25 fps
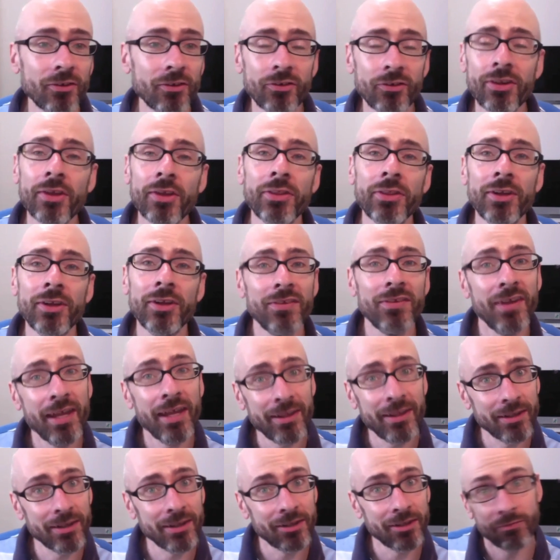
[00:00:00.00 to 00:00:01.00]
and there's nothing to
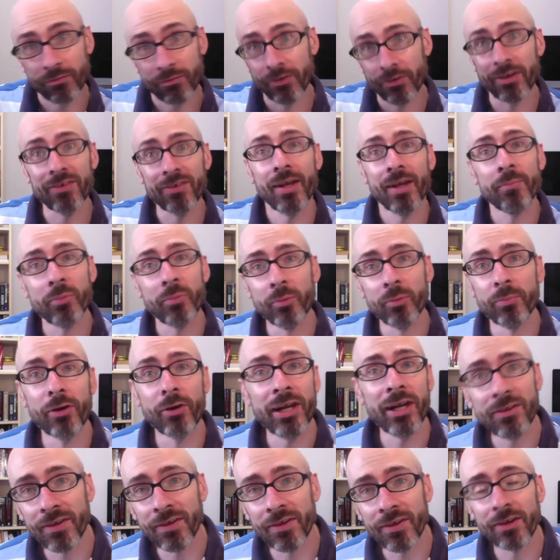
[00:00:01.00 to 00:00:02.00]
say that, for example,
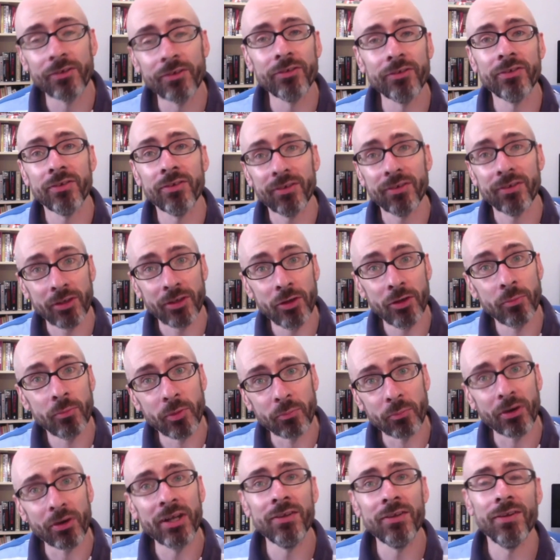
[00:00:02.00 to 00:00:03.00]

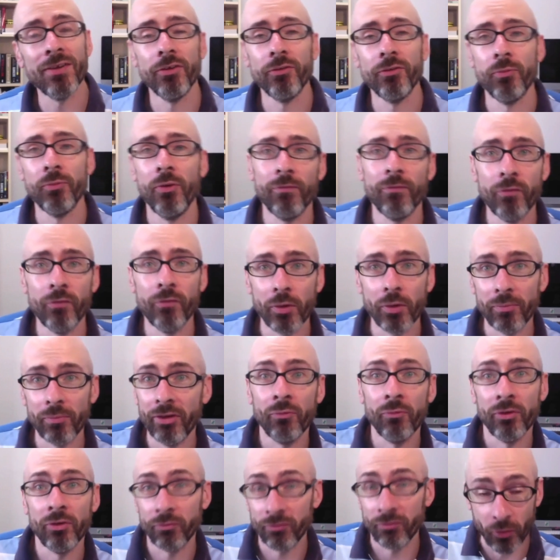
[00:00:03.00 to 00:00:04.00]
human brain cells won't
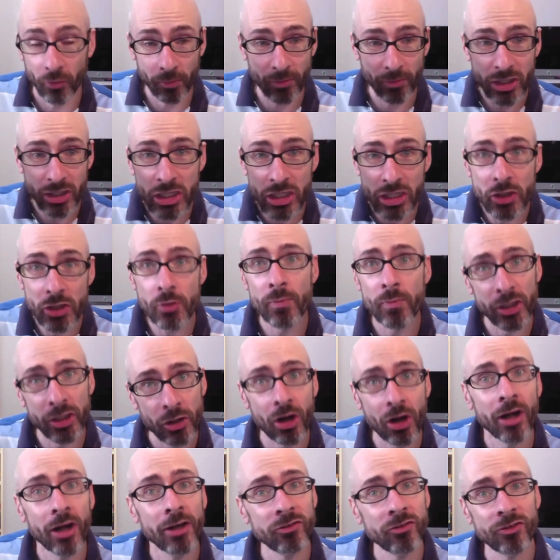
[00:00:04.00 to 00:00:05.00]
form, that will form a
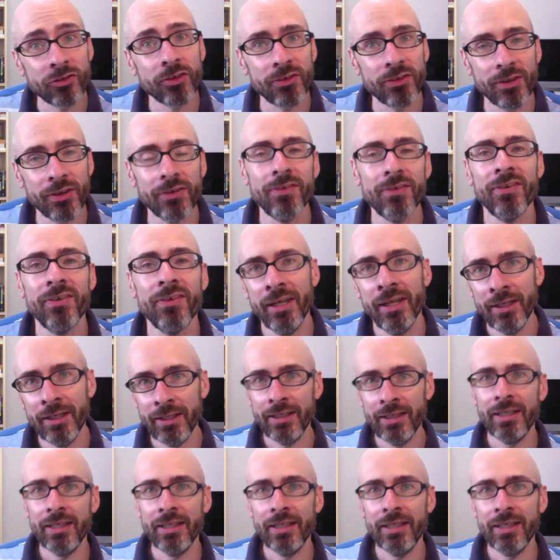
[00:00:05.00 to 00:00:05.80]
human consciousness